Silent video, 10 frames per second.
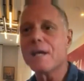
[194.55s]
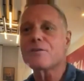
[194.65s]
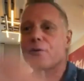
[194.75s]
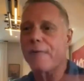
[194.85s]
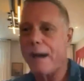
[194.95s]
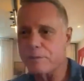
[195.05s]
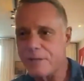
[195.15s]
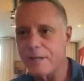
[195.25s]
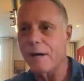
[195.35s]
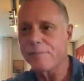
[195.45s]
So that was
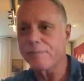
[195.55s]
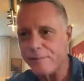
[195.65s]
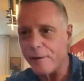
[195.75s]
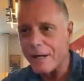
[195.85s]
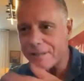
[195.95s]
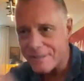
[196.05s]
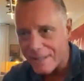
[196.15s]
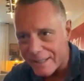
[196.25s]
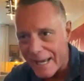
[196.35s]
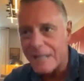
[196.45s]
enough for us
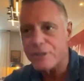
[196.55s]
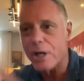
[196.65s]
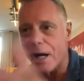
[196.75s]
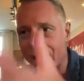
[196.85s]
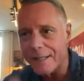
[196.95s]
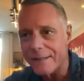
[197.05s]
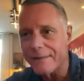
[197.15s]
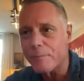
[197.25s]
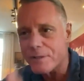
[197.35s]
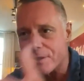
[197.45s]
to catch on. And
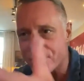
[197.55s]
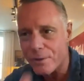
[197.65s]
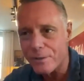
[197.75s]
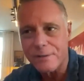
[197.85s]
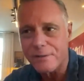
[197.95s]
there was a certain